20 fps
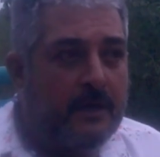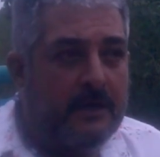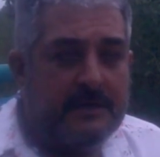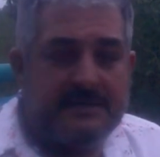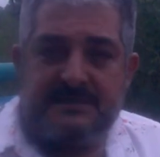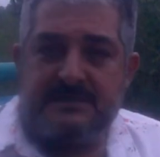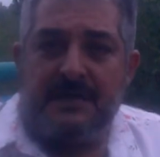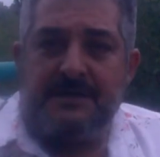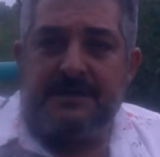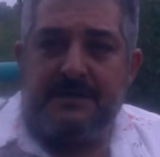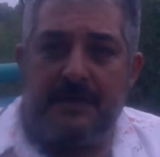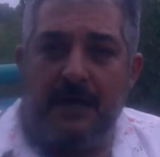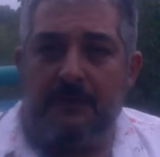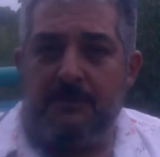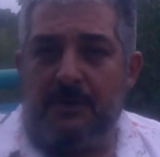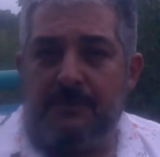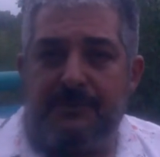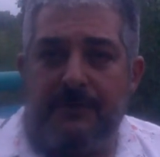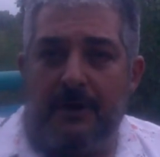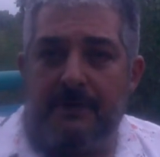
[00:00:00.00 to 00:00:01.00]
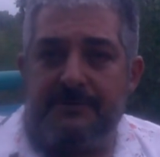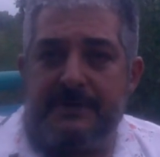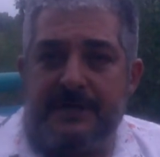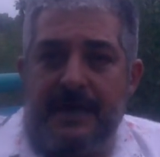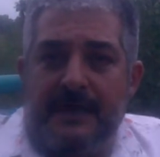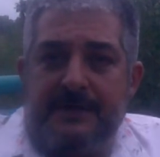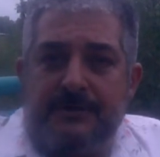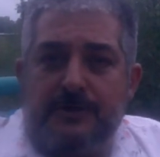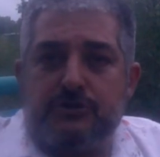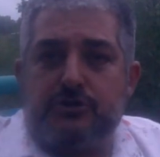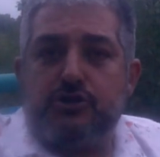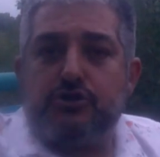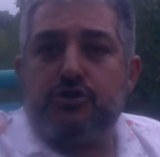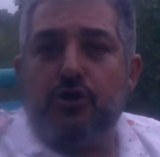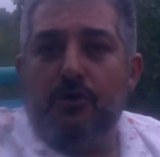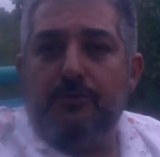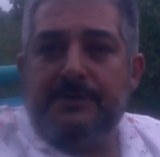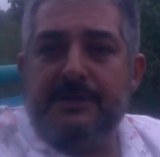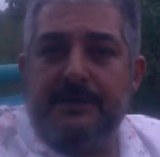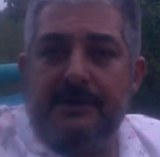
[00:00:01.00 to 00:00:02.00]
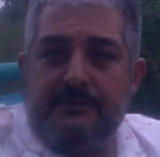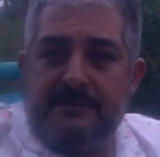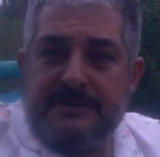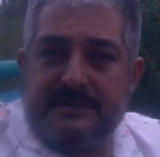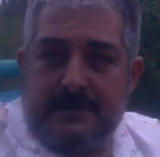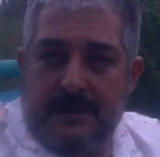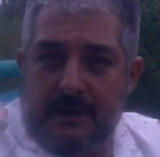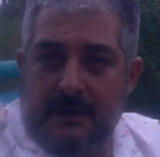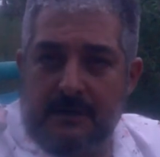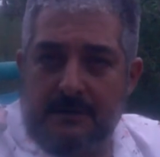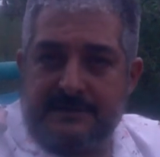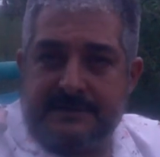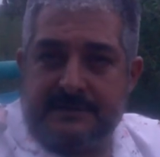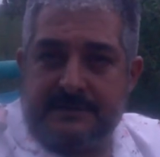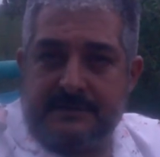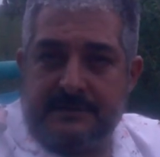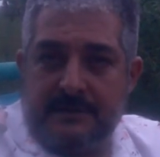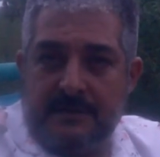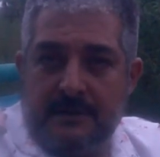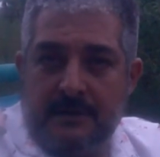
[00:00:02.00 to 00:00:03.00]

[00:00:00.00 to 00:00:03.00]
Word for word: It's not a game of propaganda. Show me the results.